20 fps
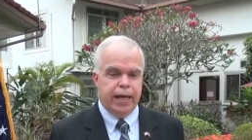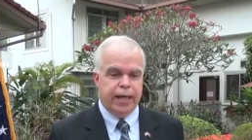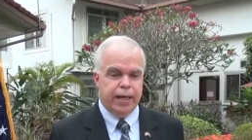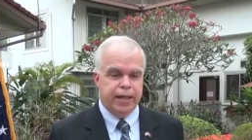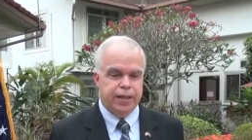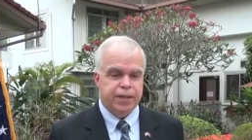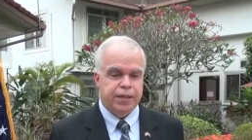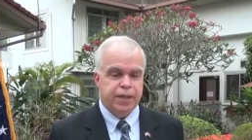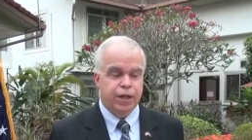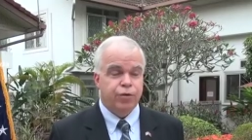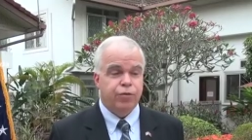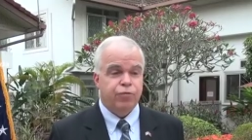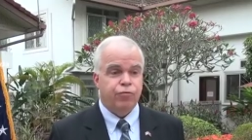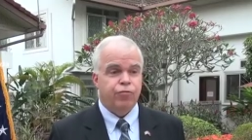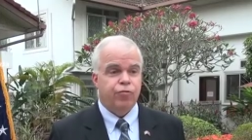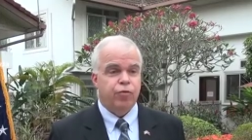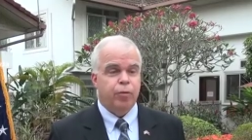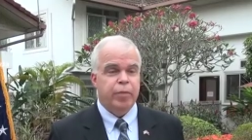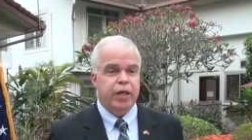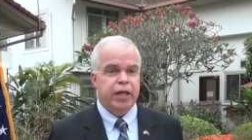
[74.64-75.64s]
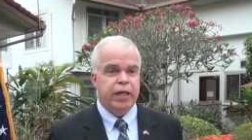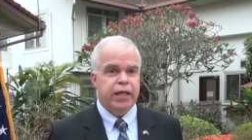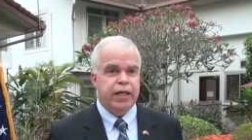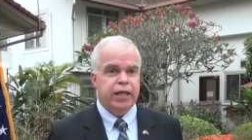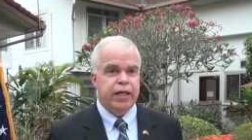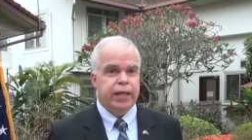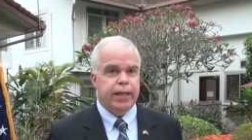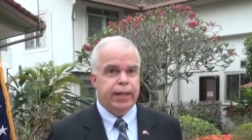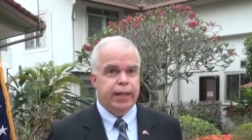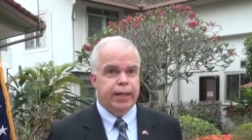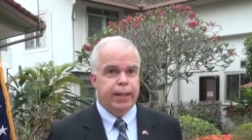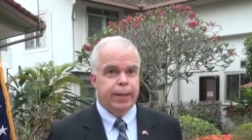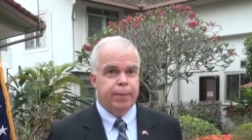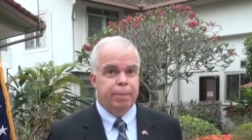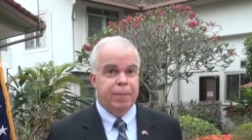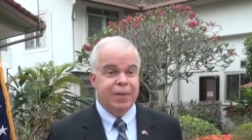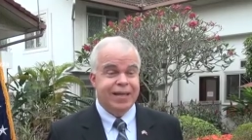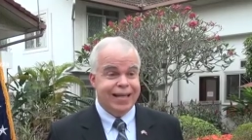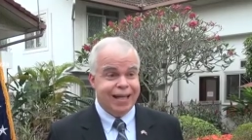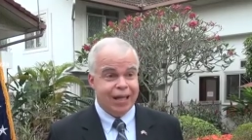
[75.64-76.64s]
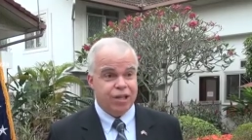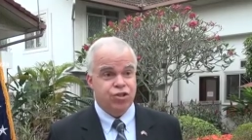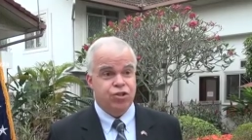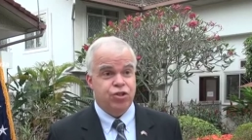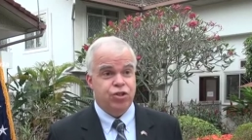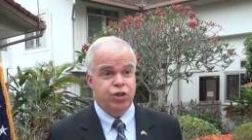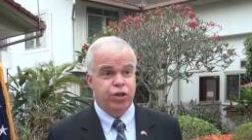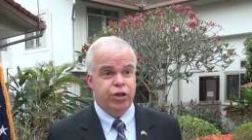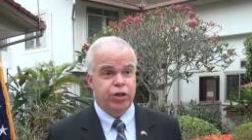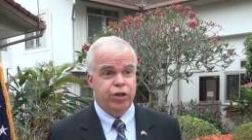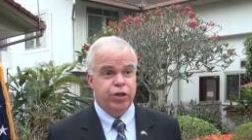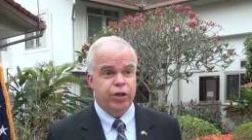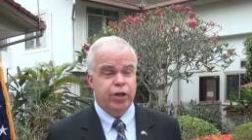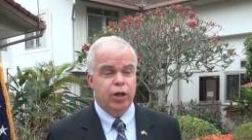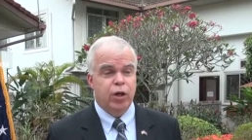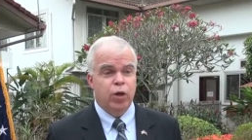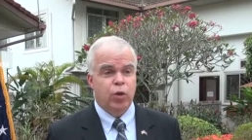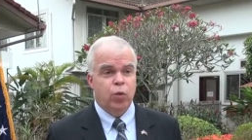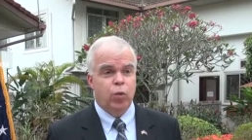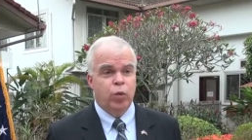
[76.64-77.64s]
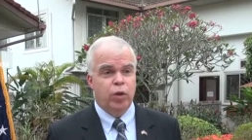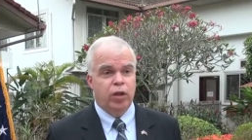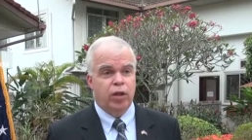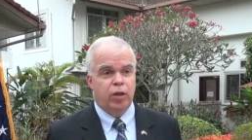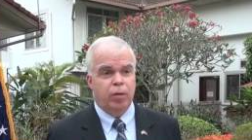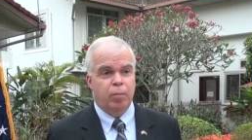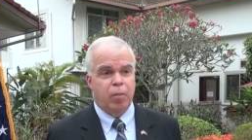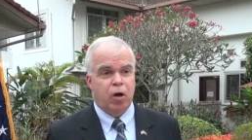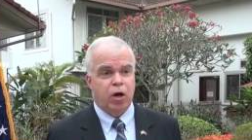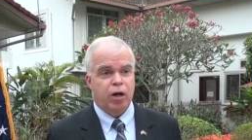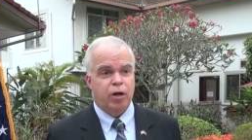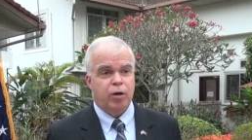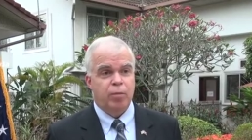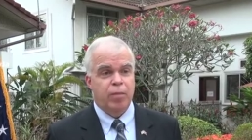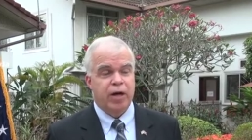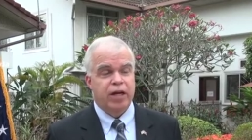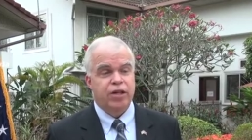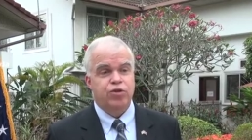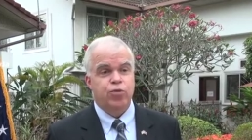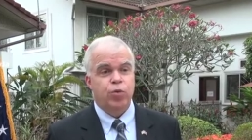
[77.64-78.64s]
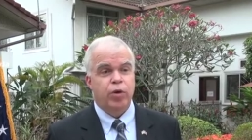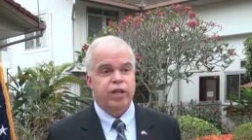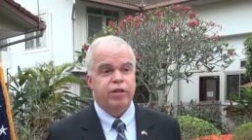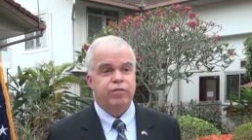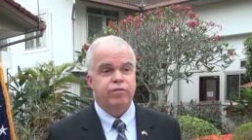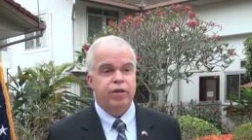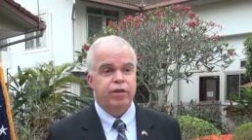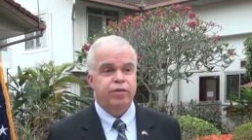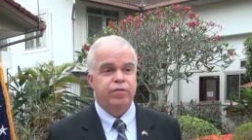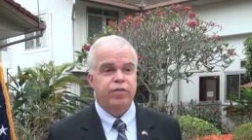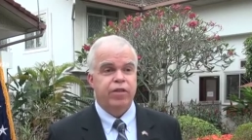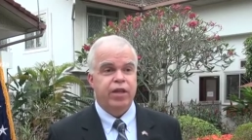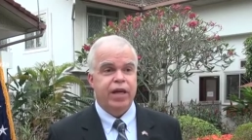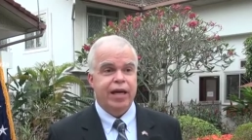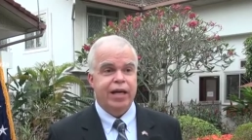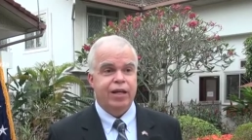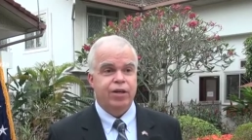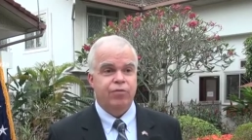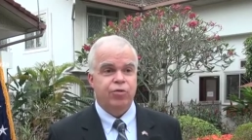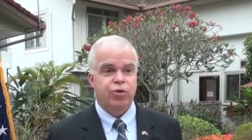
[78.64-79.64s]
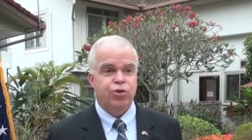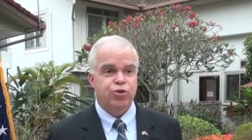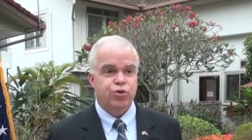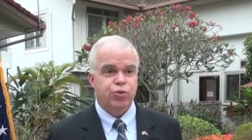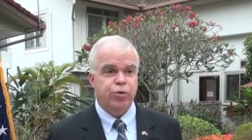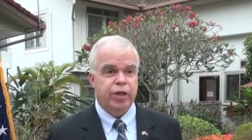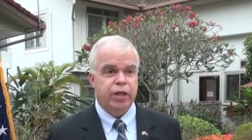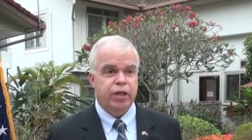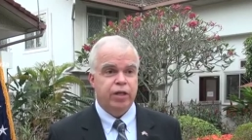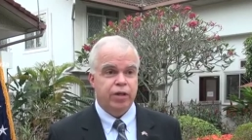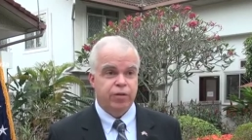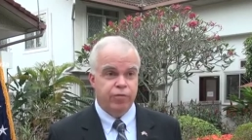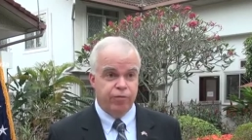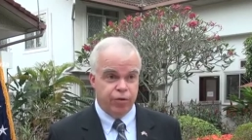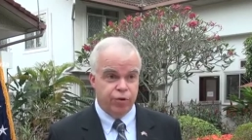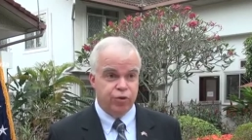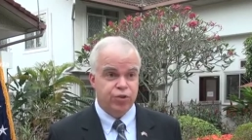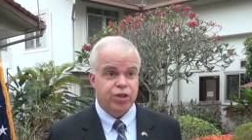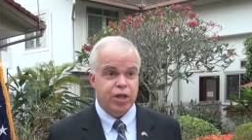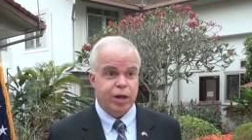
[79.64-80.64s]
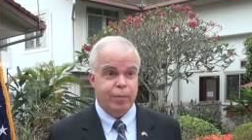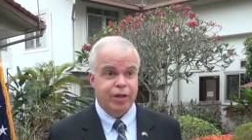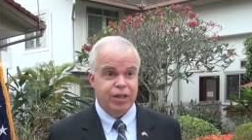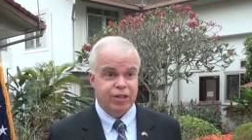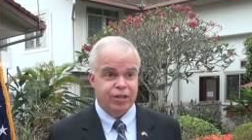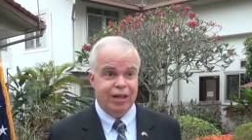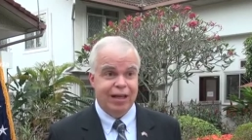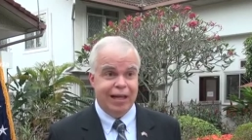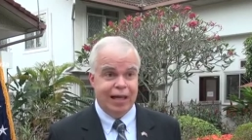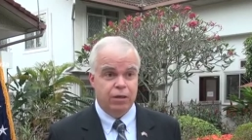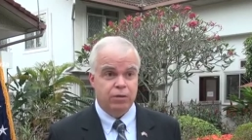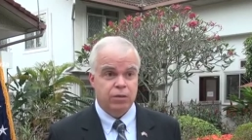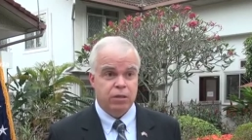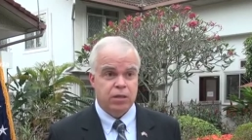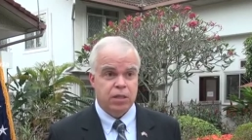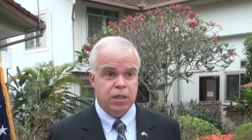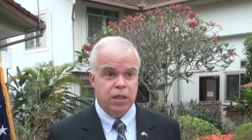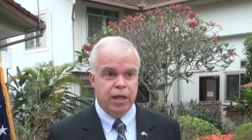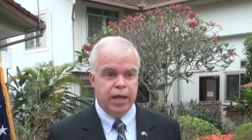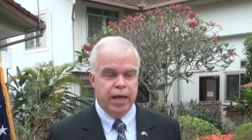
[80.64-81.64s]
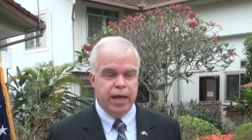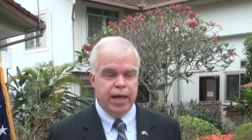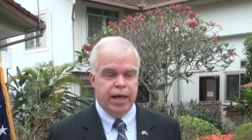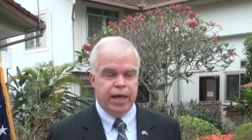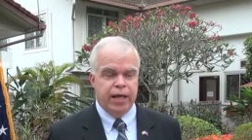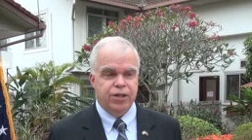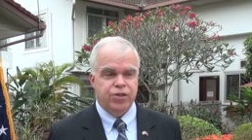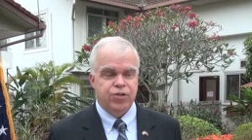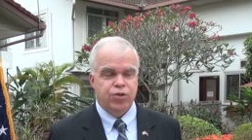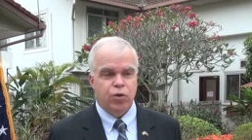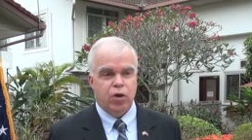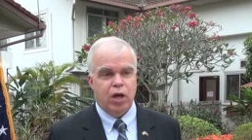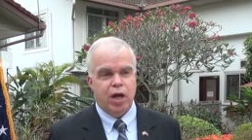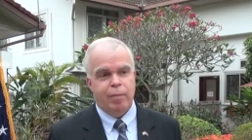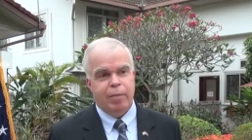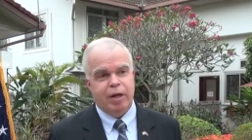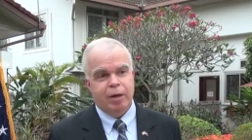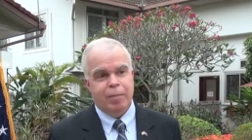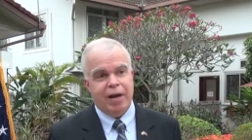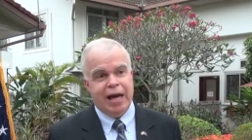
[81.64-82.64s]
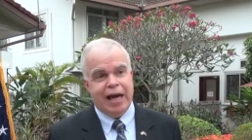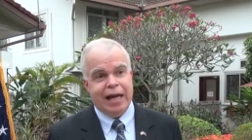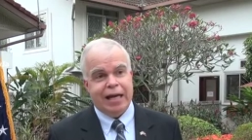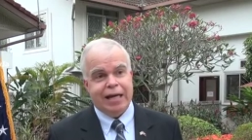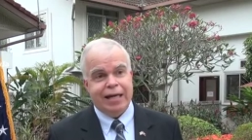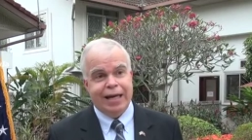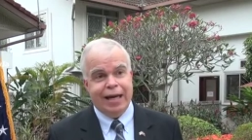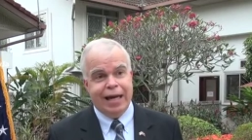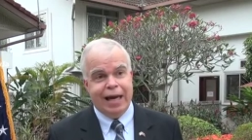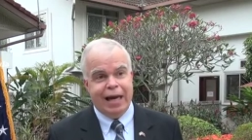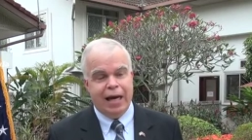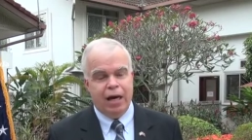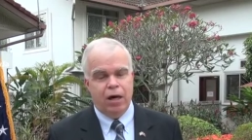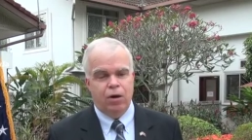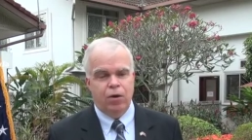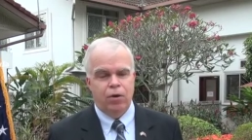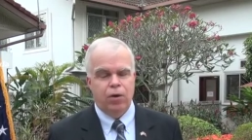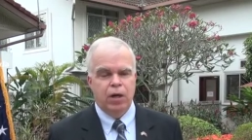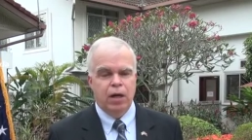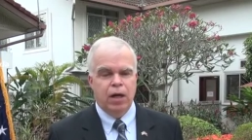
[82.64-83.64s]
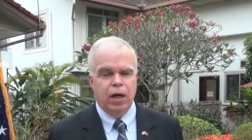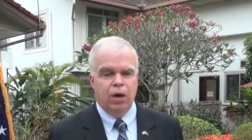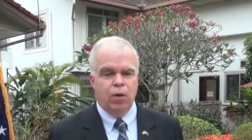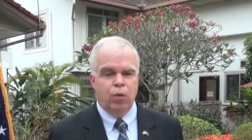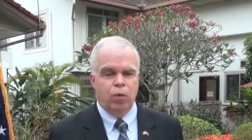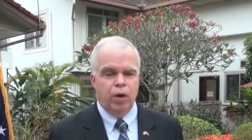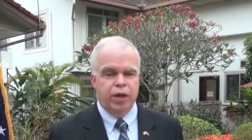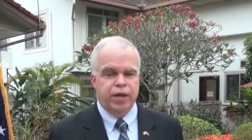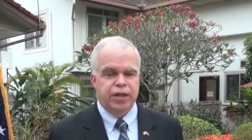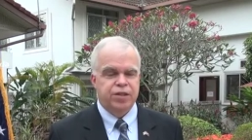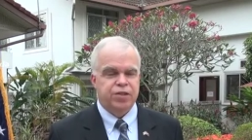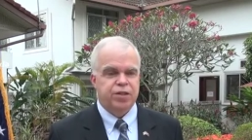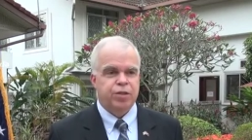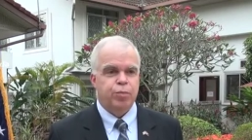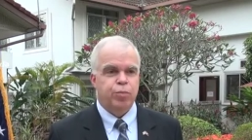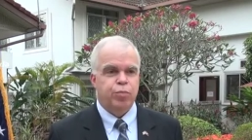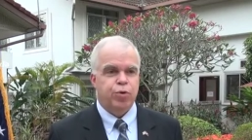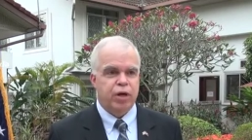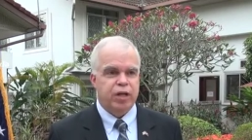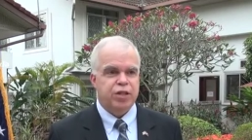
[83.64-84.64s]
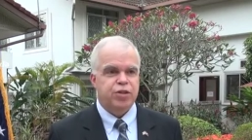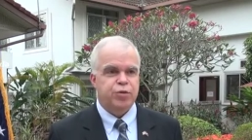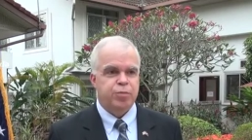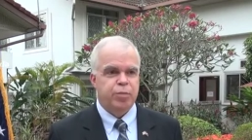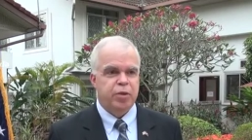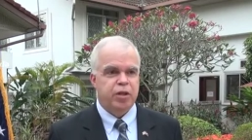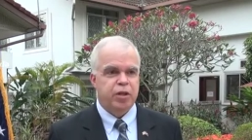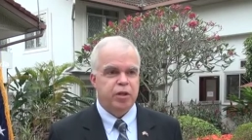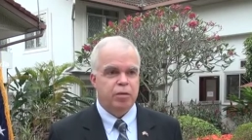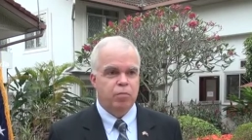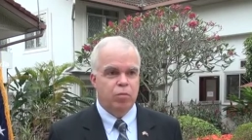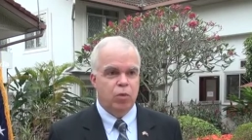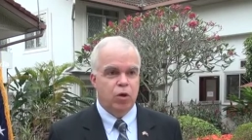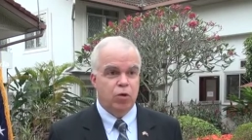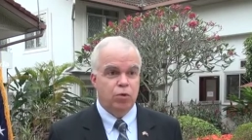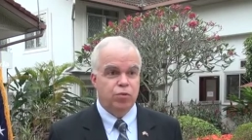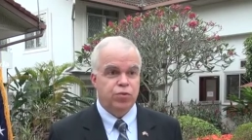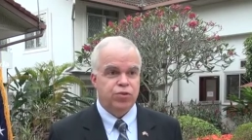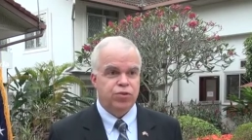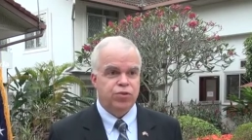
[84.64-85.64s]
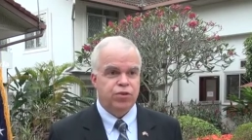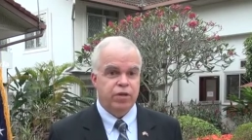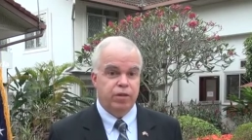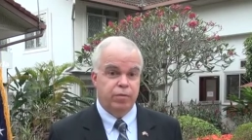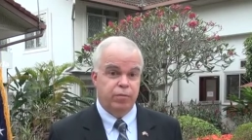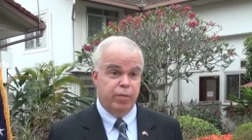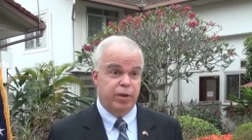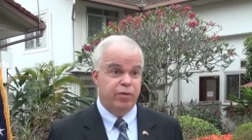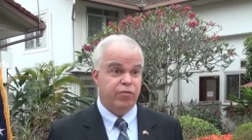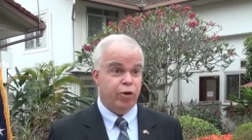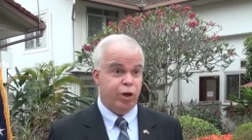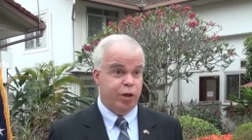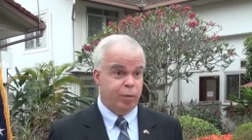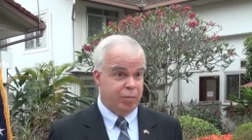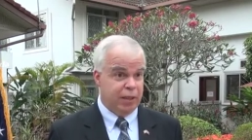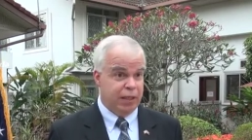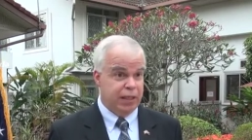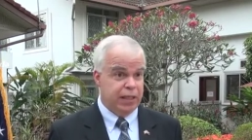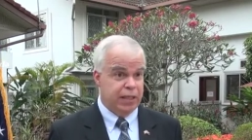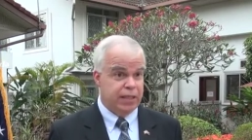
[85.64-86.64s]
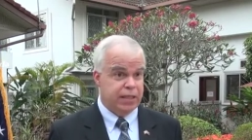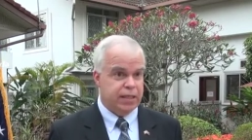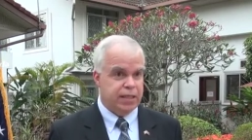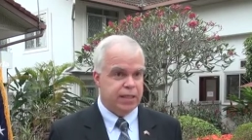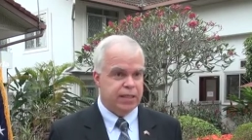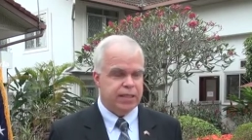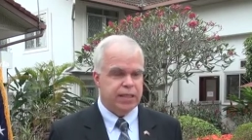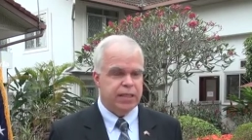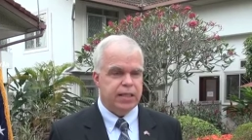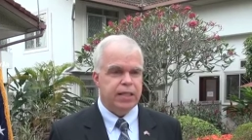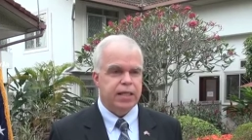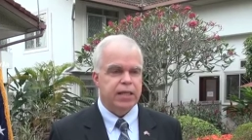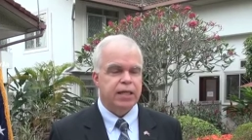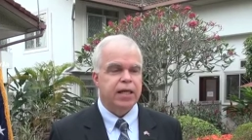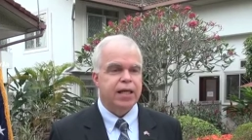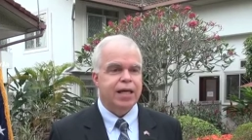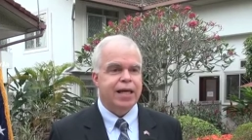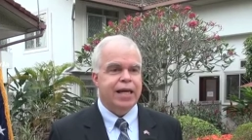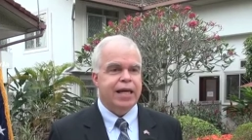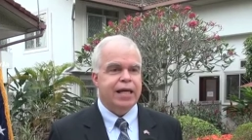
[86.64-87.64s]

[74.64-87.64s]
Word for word: And for me, um, next year will mark my 25th anniversary of first coming to Laos. And so coming back now, what has impressed me most and been very pleased to see